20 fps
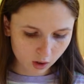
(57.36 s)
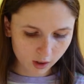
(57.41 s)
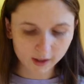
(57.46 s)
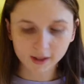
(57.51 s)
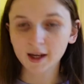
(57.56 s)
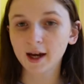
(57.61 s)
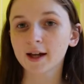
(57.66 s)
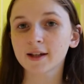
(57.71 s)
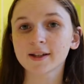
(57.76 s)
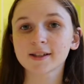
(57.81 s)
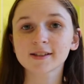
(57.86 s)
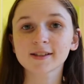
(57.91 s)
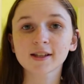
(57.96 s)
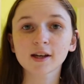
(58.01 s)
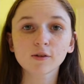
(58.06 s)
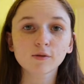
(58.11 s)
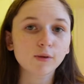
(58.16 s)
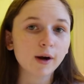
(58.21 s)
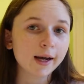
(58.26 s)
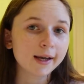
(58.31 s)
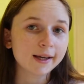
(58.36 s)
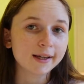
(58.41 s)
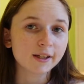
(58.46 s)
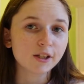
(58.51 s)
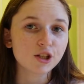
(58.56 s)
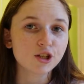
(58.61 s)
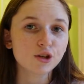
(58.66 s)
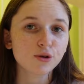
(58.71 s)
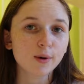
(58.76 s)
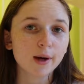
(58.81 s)
yeah, let's get right
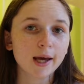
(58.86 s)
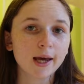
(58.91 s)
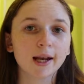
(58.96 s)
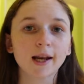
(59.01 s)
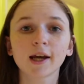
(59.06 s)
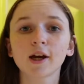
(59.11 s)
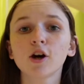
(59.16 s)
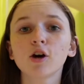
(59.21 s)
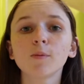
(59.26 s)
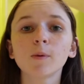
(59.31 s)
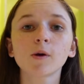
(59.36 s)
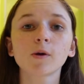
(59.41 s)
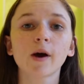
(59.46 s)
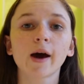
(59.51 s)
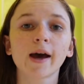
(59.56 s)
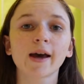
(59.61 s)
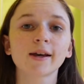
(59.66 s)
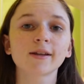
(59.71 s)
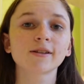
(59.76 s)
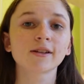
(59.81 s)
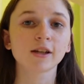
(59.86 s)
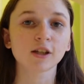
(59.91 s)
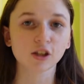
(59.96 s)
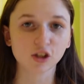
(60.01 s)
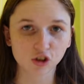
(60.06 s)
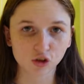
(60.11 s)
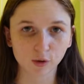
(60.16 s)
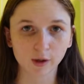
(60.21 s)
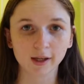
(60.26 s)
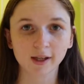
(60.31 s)
into it, and I hope you guys
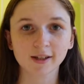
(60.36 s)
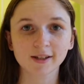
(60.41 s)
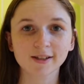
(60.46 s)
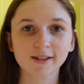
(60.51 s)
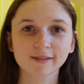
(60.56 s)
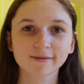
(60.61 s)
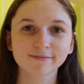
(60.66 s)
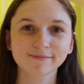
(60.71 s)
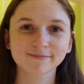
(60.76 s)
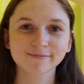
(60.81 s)
enjoy it.